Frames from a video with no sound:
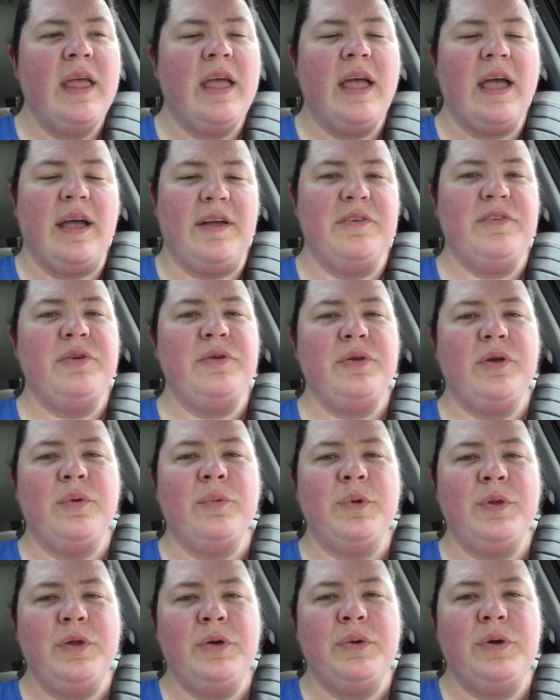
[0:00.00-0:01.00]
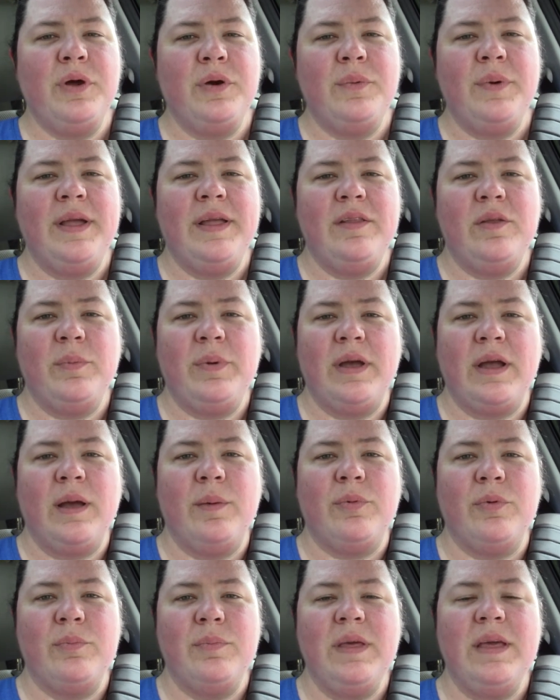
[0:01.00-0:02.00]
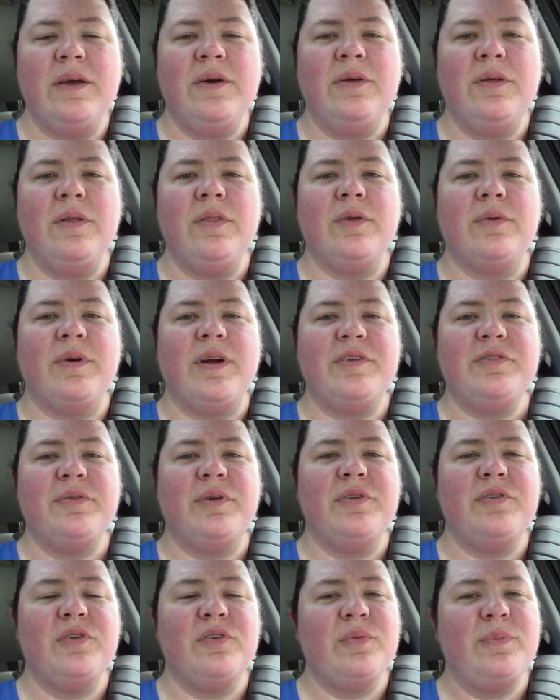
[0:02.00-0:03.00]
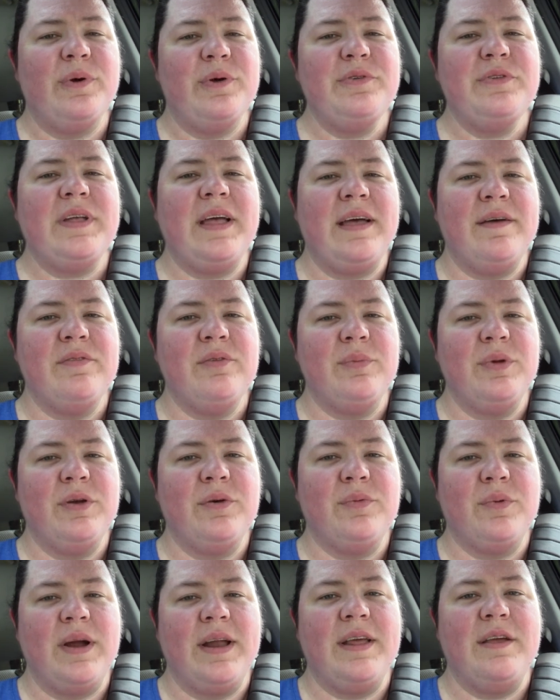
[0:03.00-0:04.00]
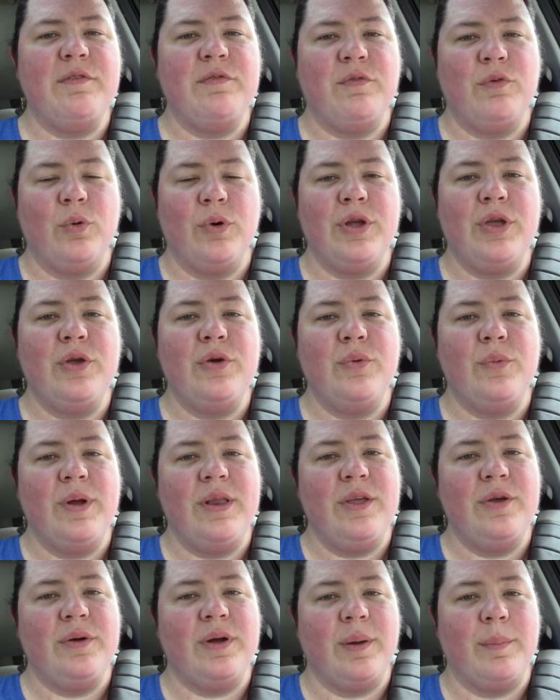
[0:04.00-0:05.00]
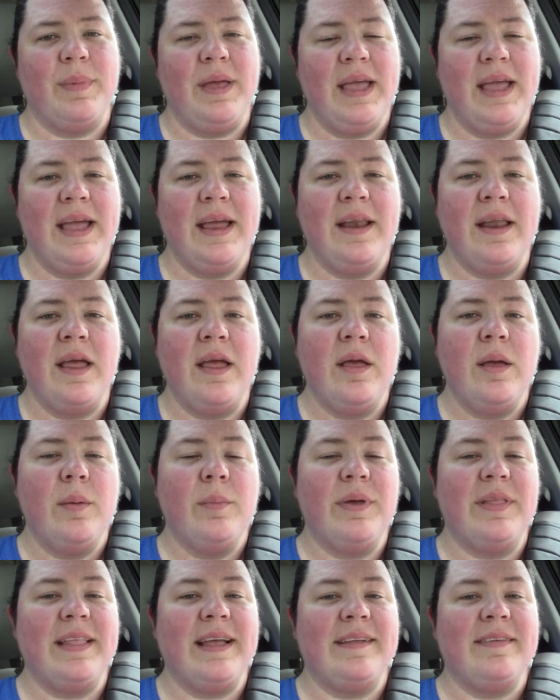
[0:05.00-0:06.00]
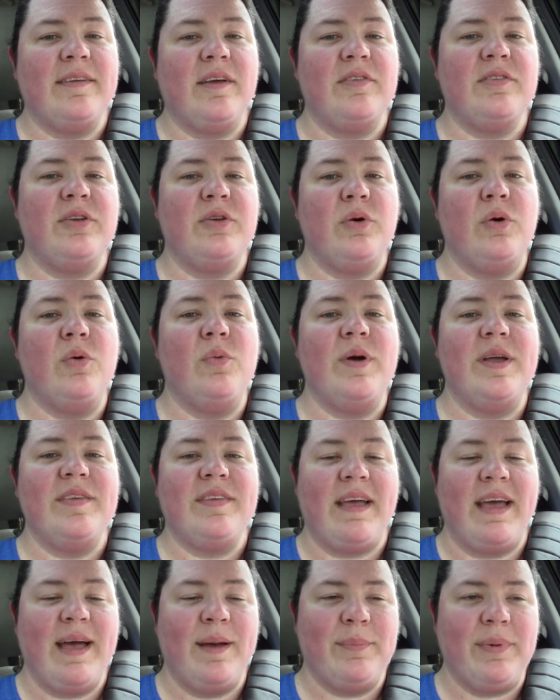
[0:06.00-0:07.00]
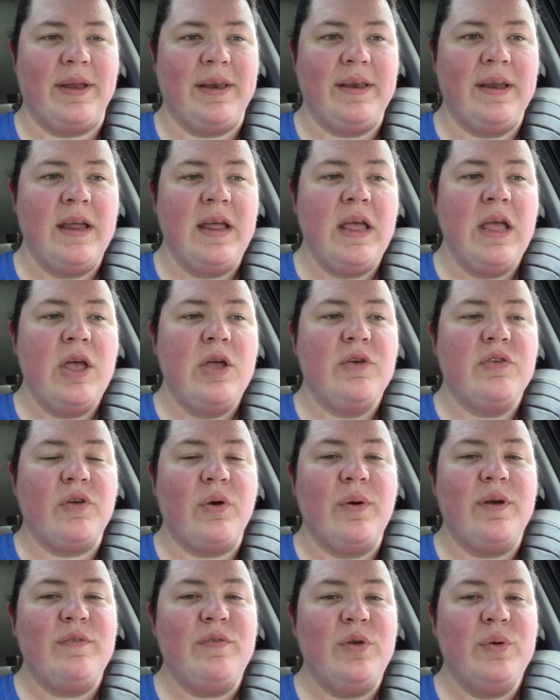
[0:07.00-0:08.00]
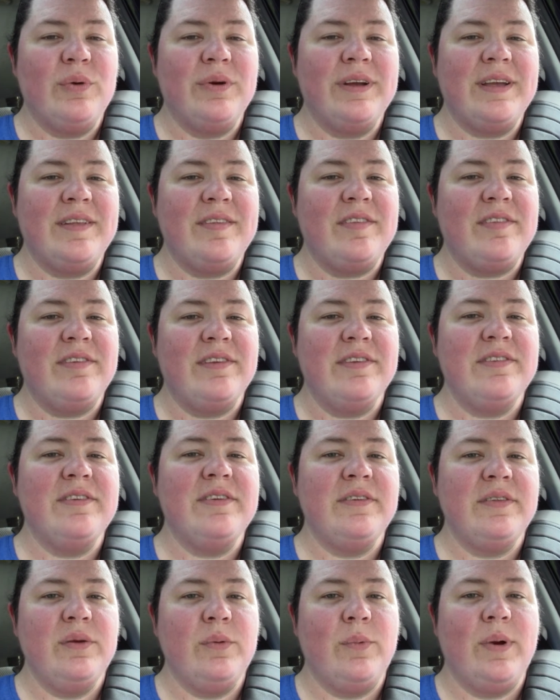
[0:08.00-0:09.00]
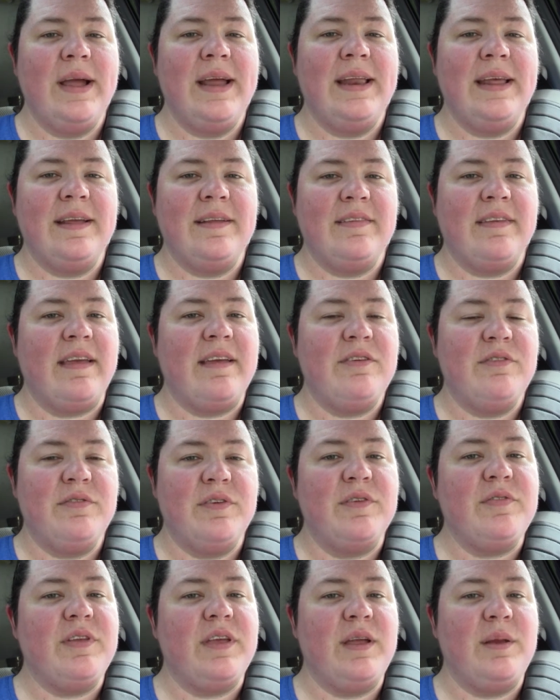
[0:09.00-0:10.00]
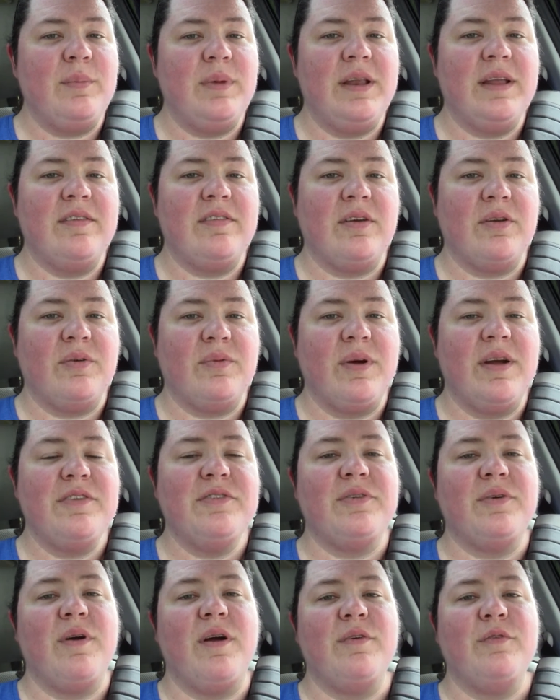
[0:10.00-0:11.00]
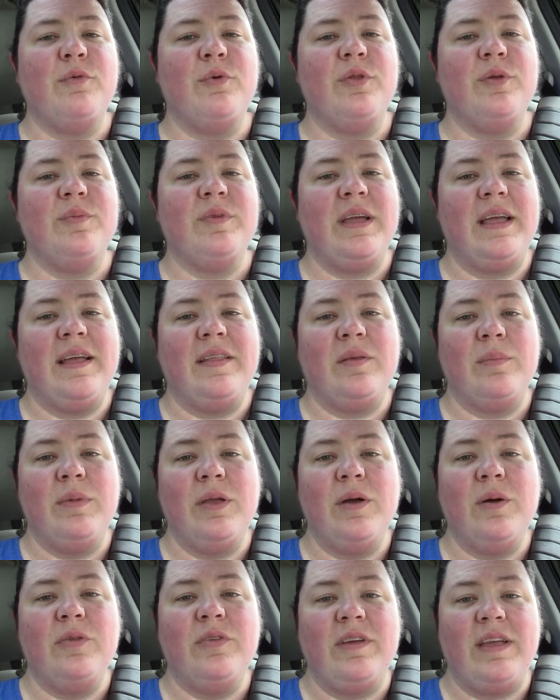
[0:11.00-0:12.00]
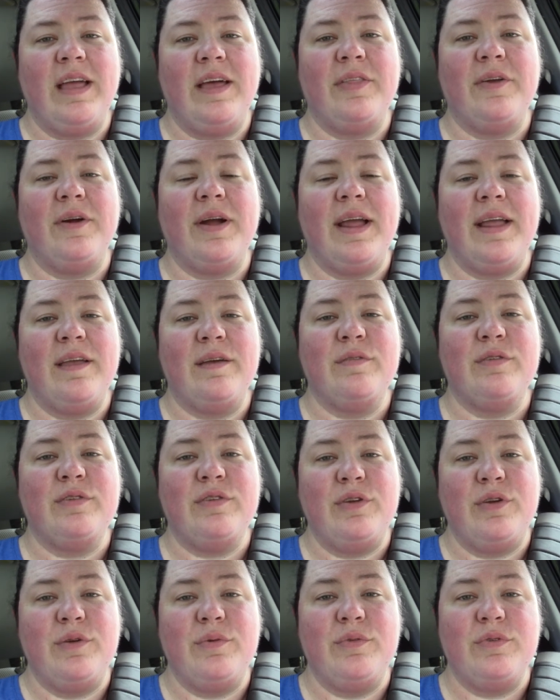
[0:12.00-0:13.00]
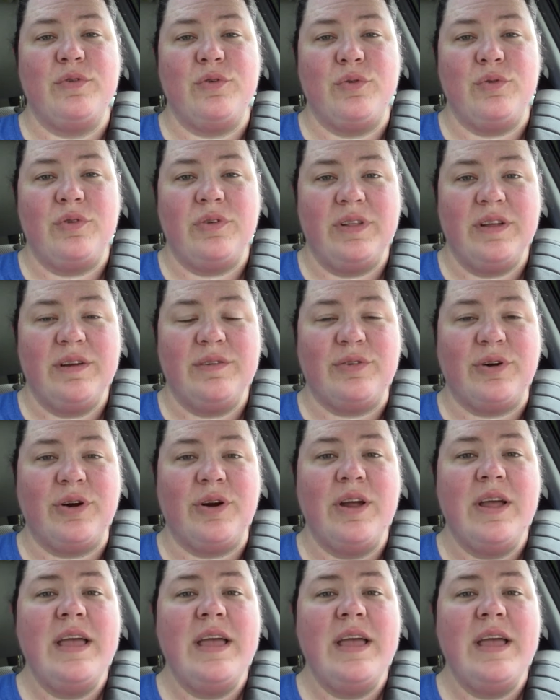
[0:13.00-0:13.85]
As you know, when you go in to pick up a meal, the restaurants are supposed to have the meal ready for you when you come in, but that doesn't always happen. So if you are consistently waiting 10, 15 minutes at a restaurant for them to get the meal together and give it to you to deliver,